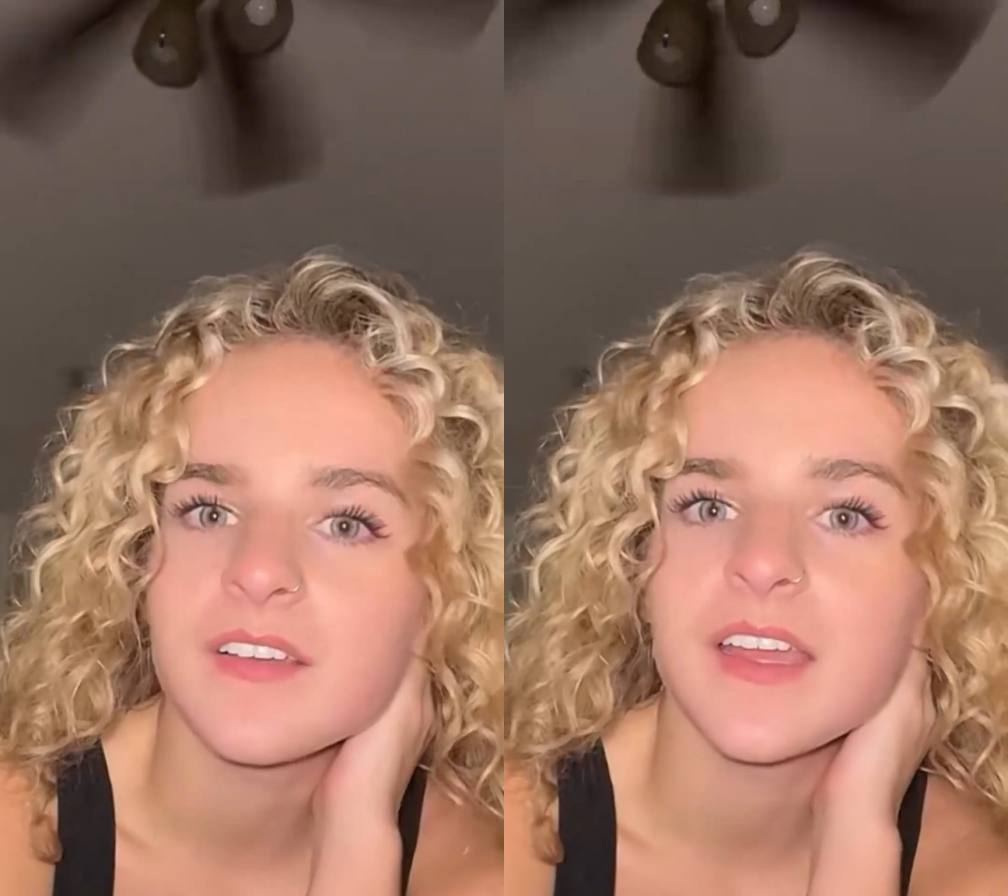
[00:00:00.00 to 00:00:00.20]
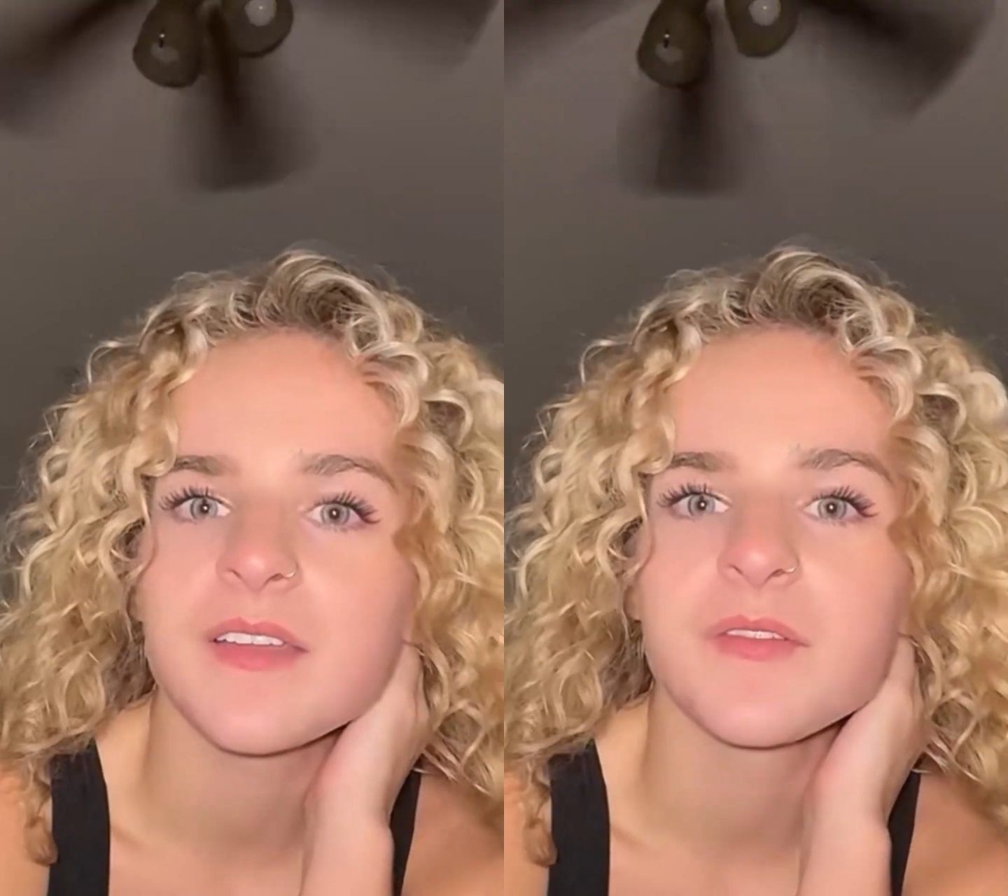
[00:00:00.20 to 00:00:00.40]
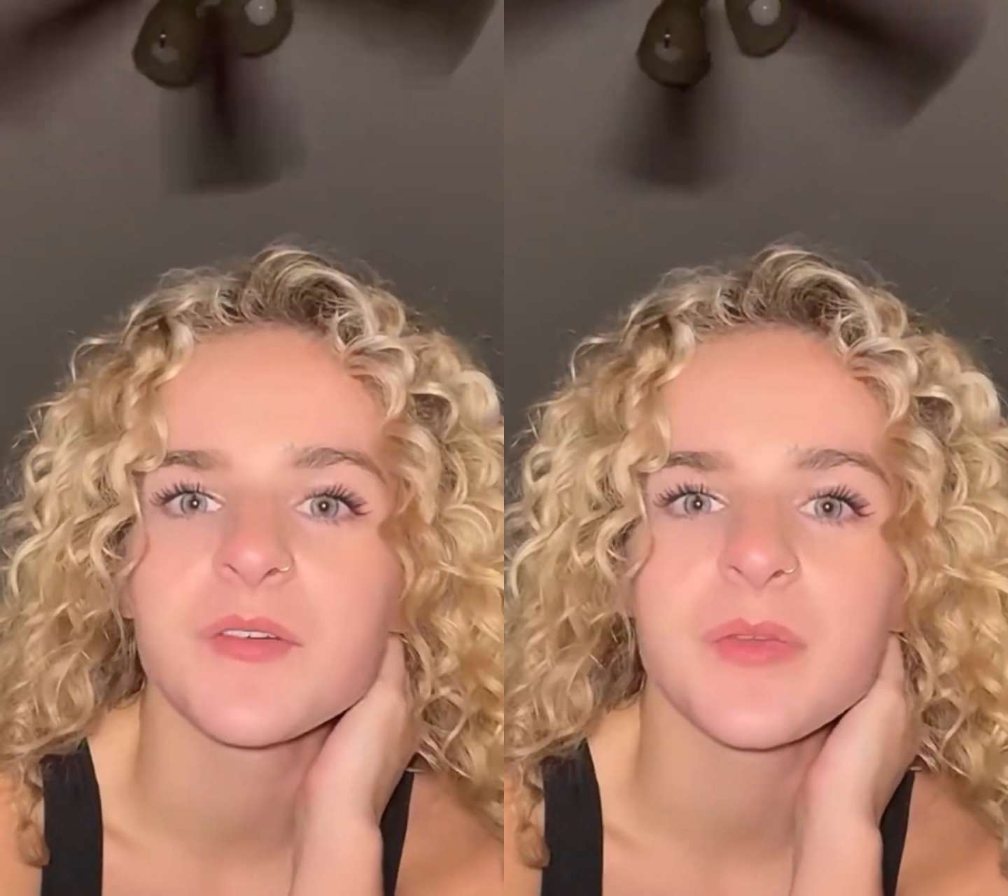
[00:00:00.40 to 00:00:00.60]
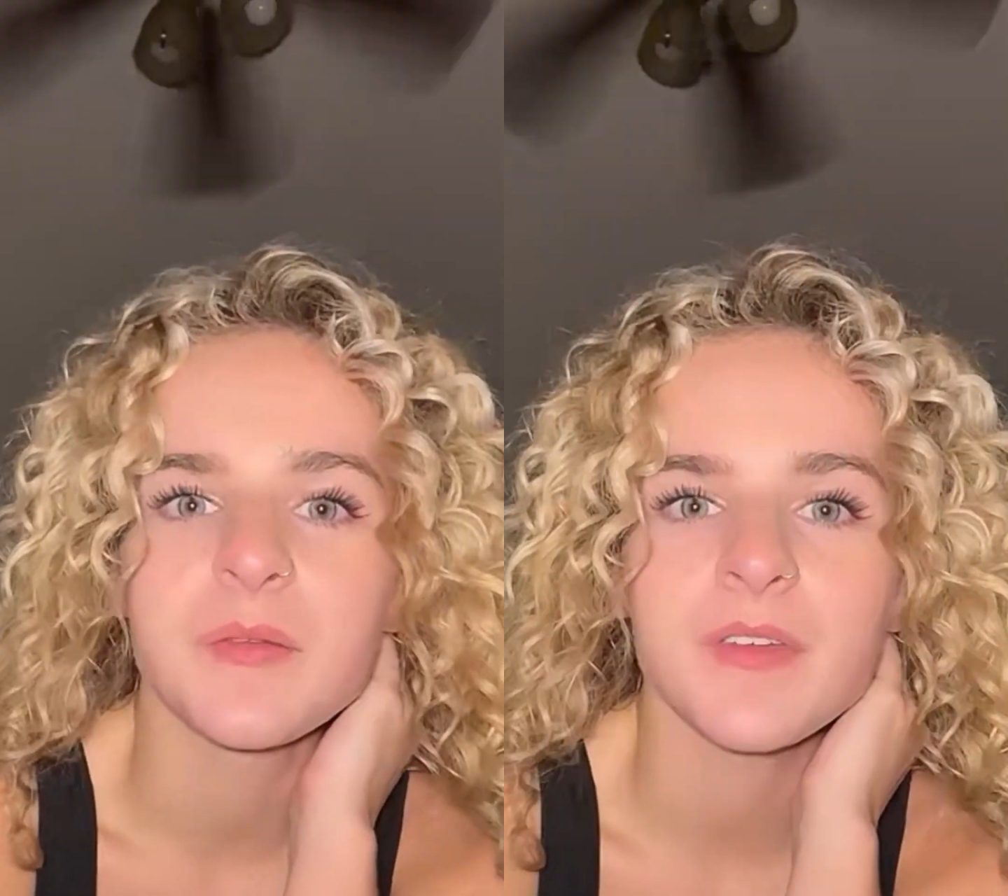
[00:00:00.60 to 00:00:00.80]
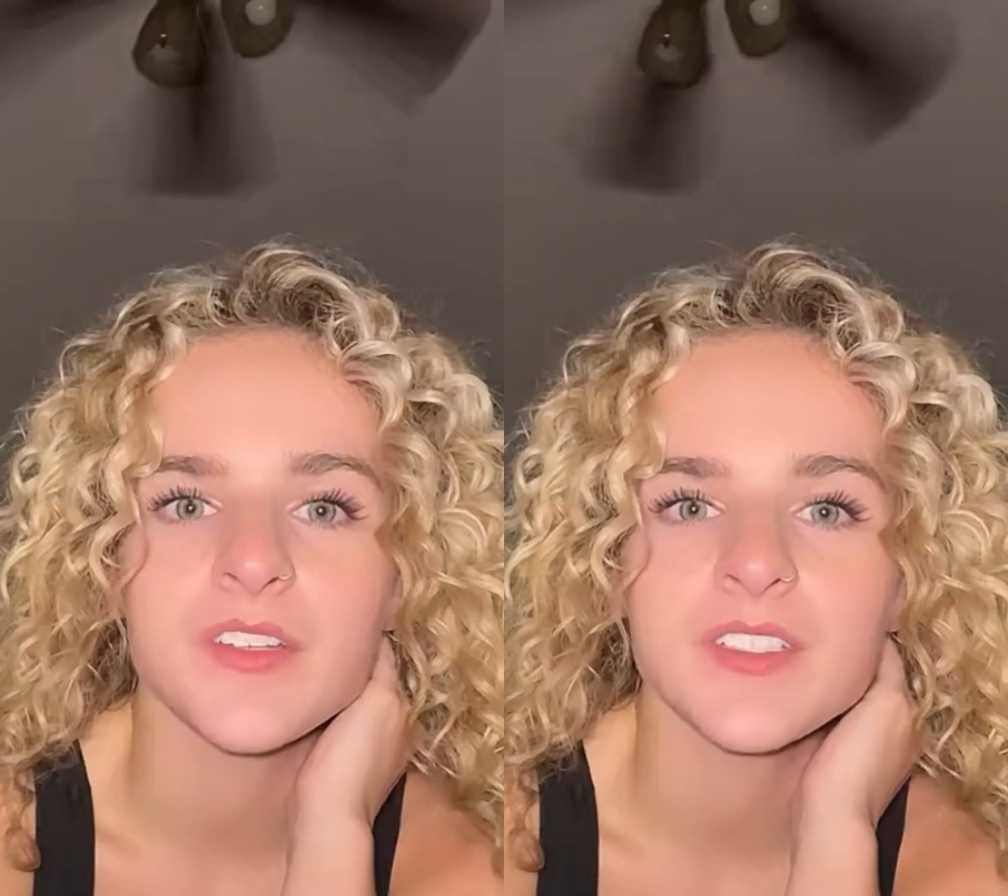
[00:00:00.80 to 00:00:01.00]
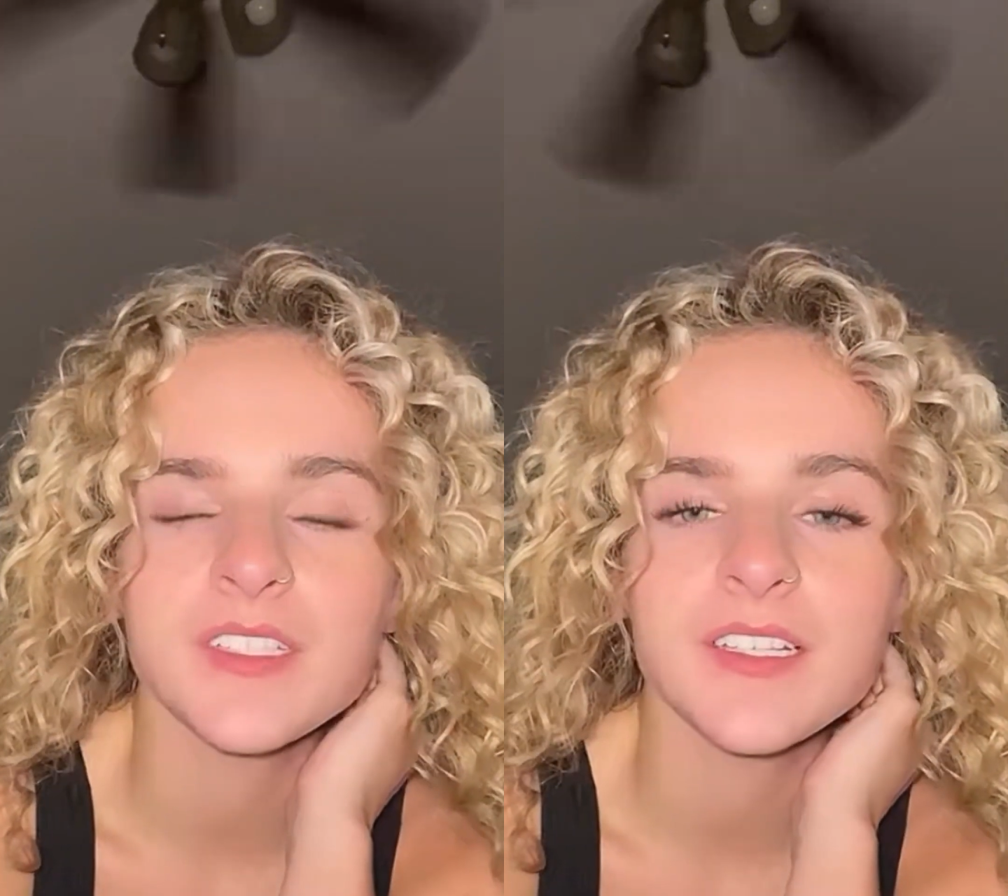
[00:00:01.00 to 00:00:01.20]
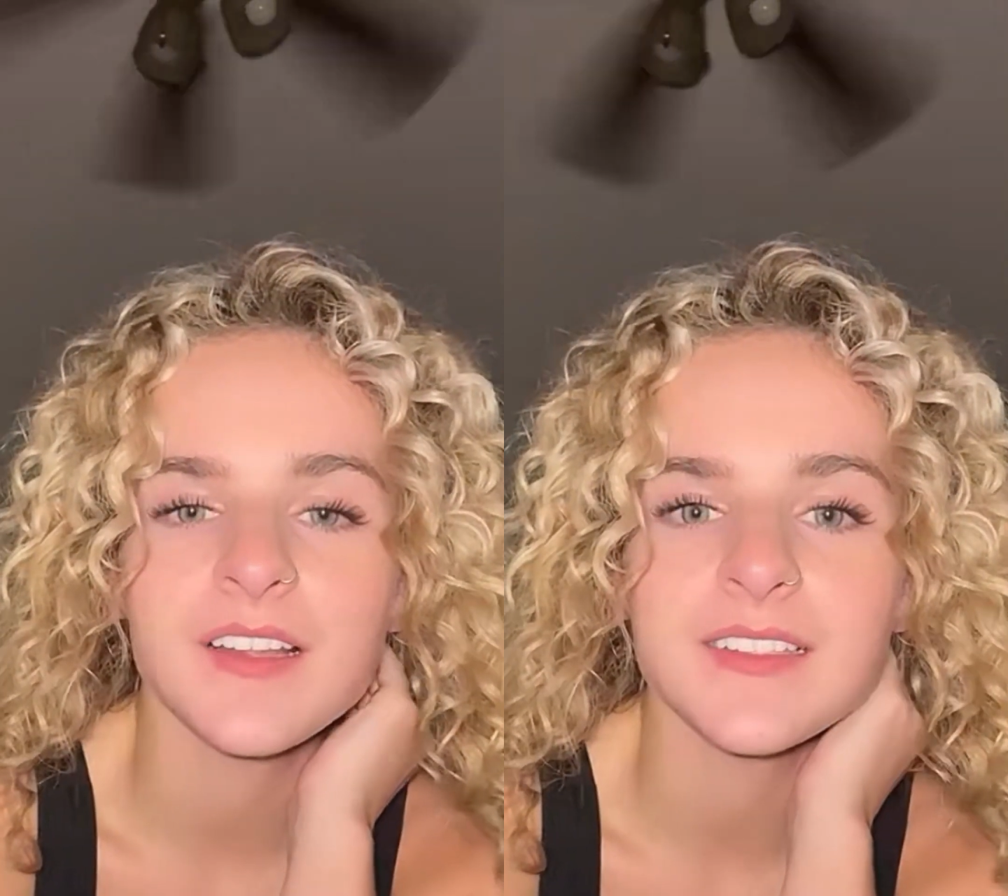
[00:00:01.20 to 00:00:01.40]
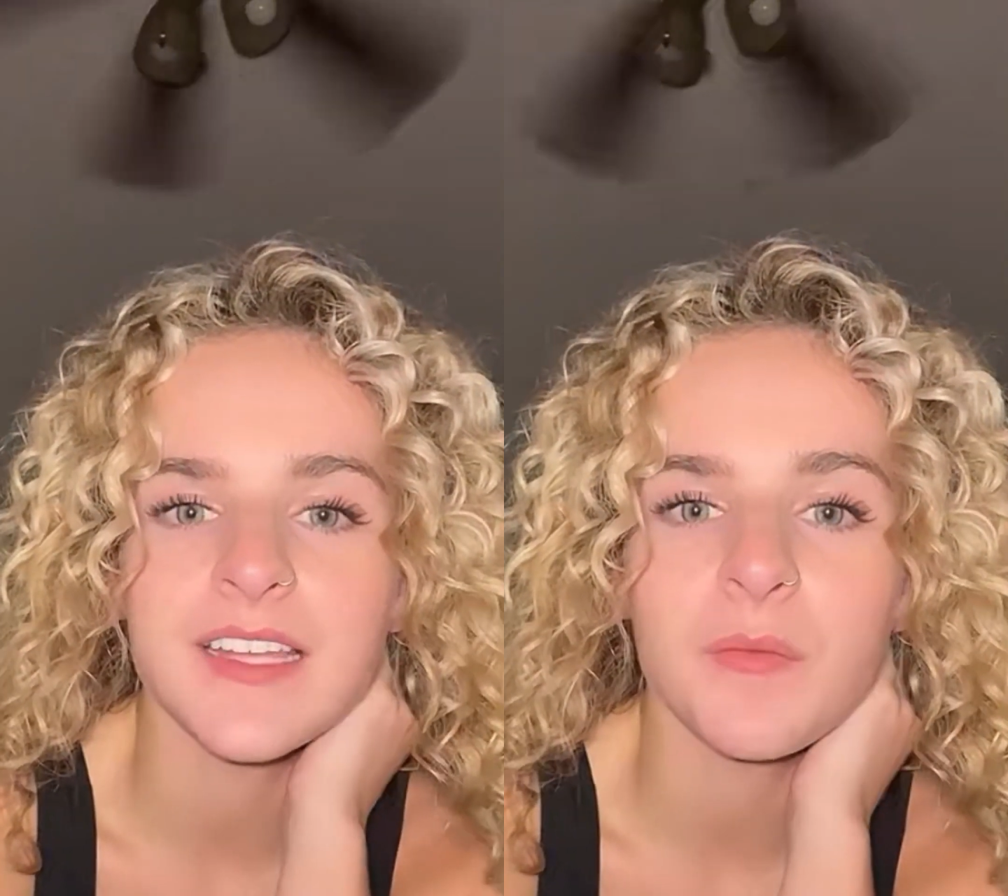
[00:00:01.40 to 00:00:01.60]
okay, well maybe I just need to
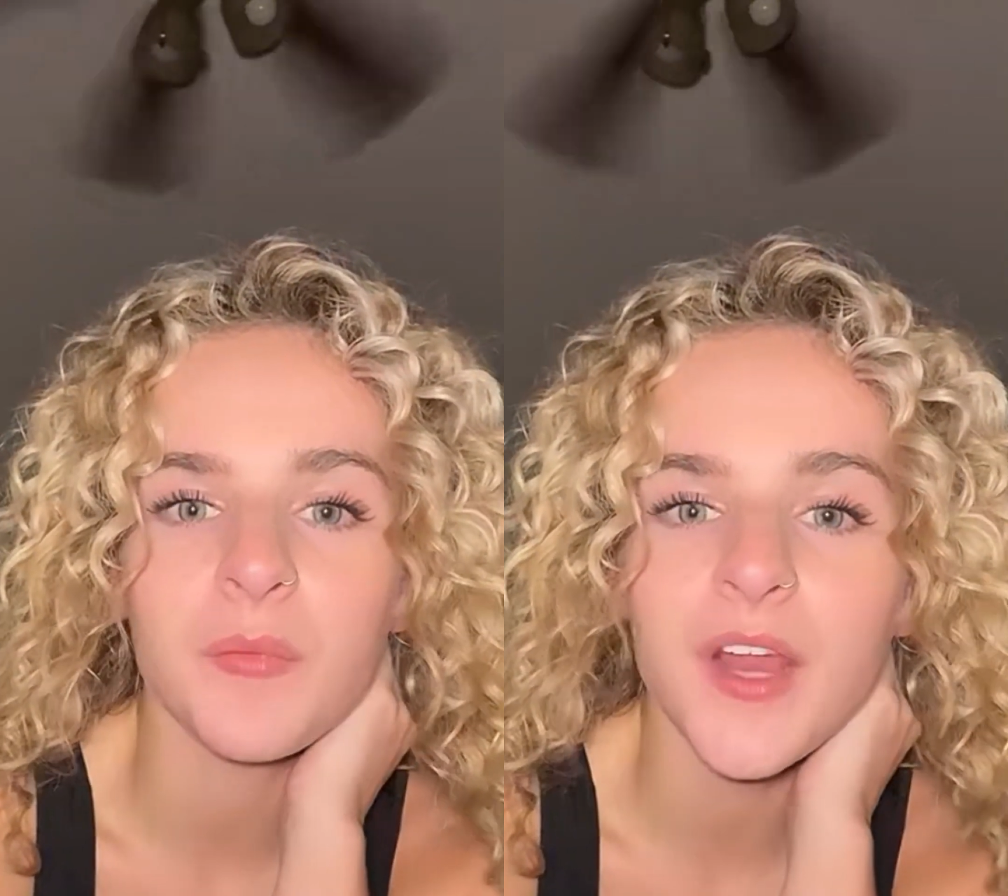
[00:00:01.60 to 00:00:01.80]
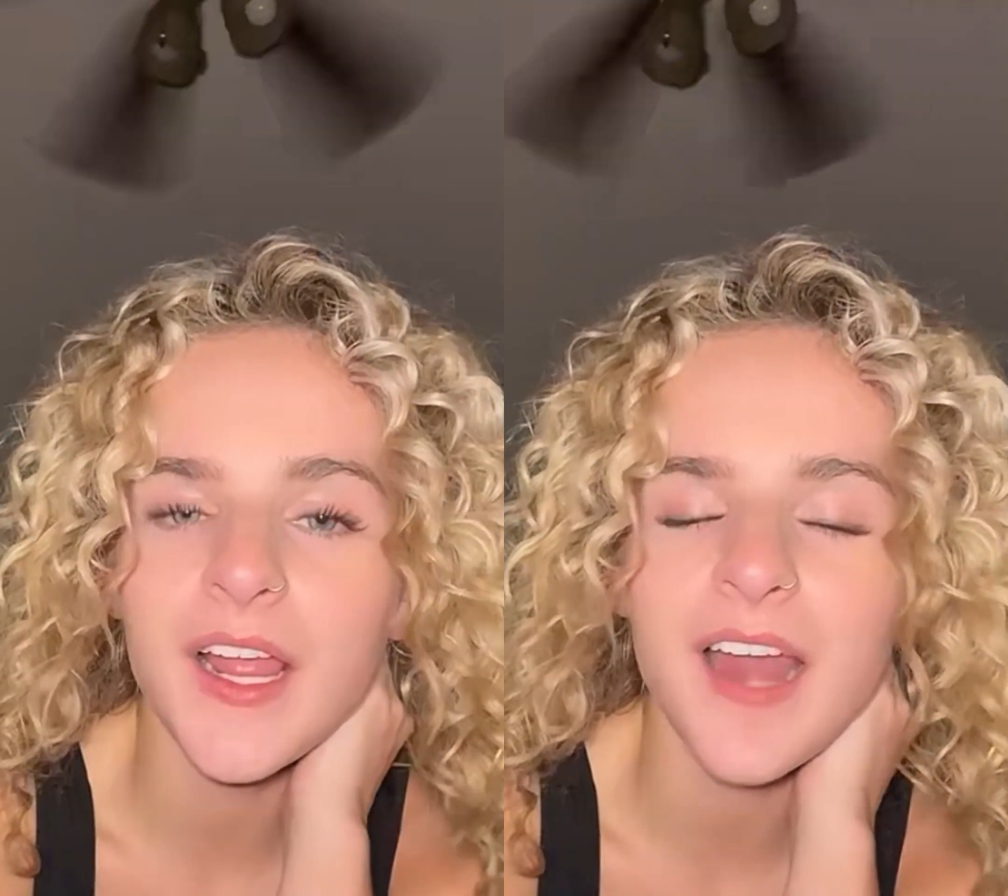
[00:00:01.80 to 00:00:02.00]
like take a break.